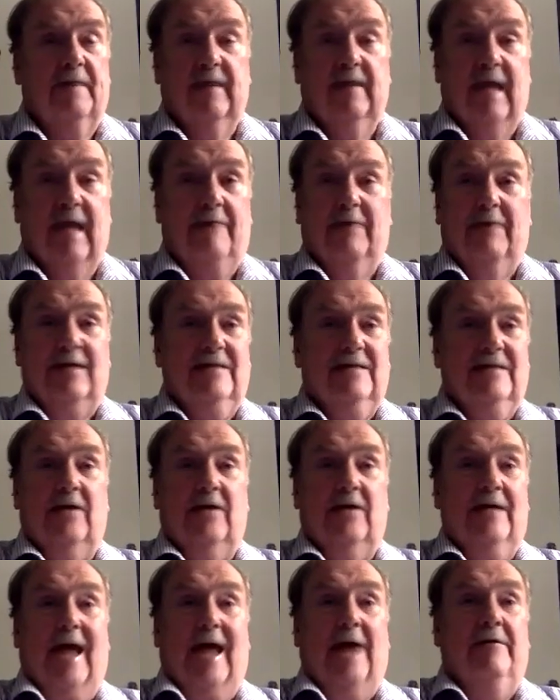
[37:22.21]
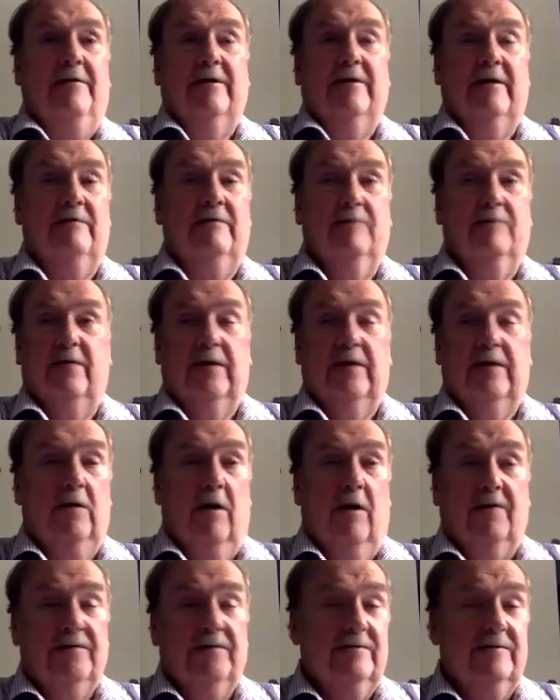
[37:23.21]
That may sound arrogant, but the
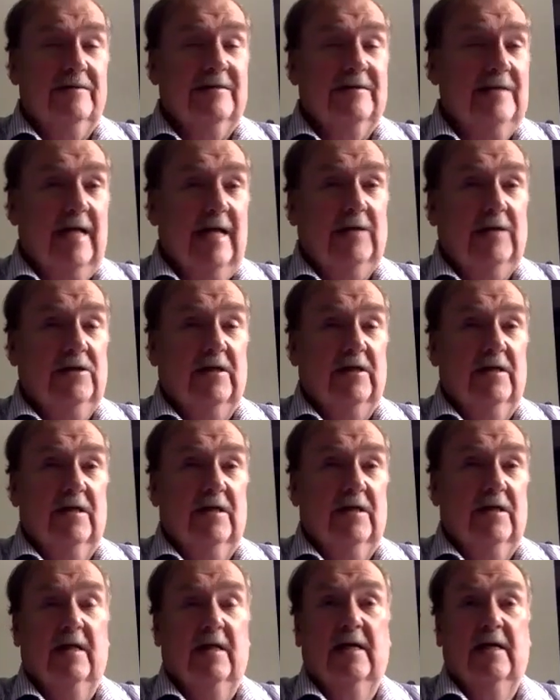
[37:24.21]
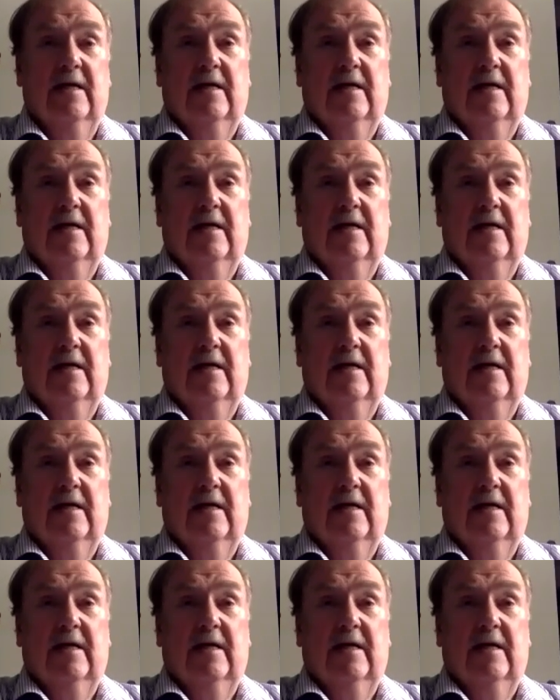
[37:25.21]
author's intention